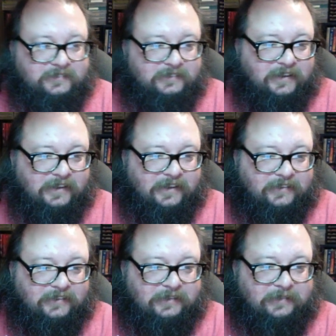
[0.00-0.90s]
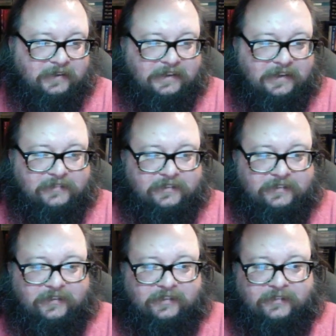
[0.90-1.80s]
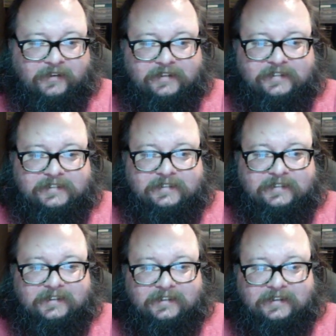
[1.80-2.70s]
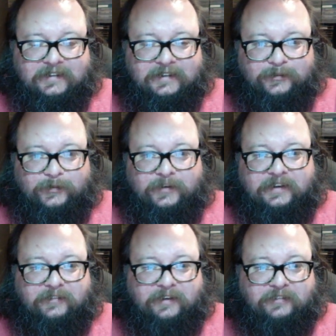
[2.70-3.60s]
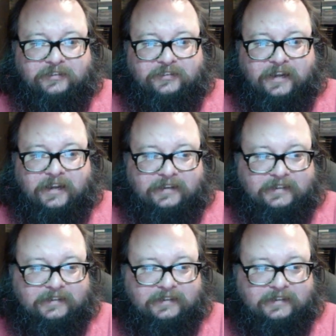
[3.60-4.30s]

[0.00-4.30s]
learning about games that you otherwise would never give a shot.